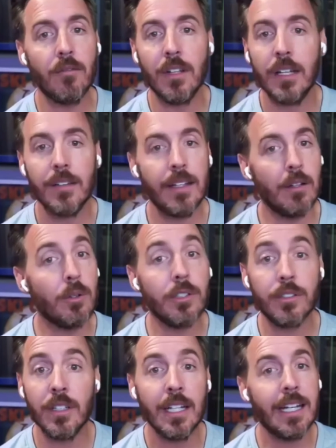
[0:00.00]

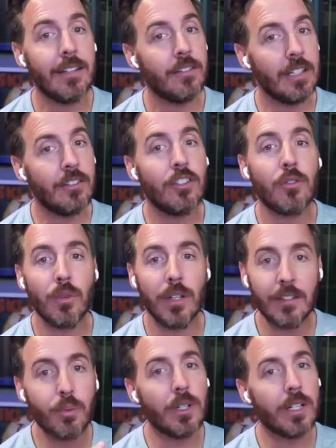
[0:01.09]
It's
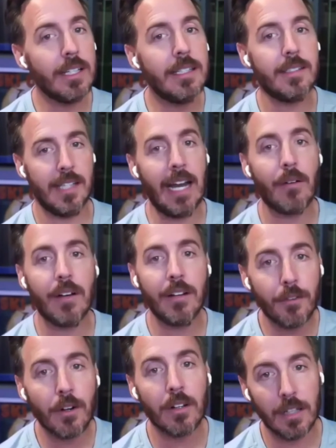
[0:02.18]
really scary
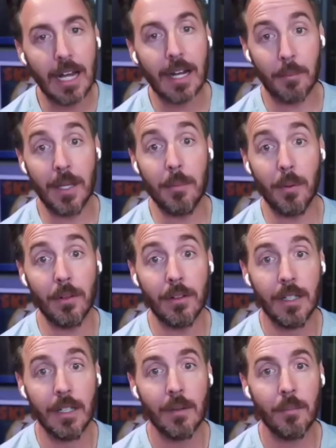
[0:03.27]
for a lot of people,
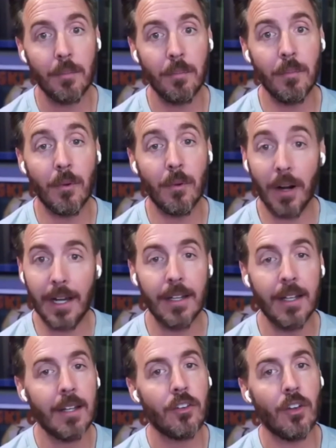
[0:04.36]
right?
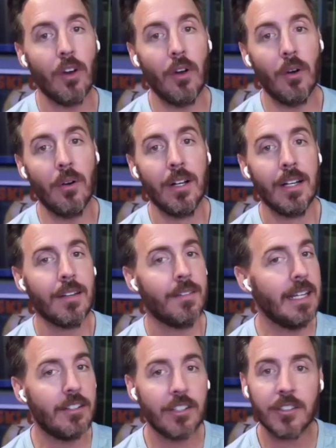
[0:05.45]
So they
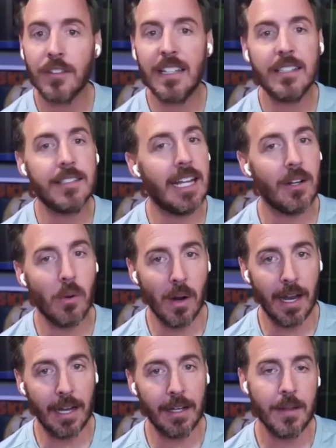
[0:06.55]
stayed
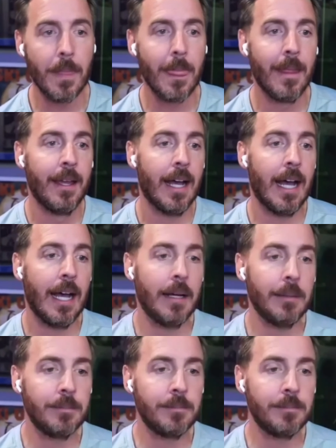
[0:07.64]
away. I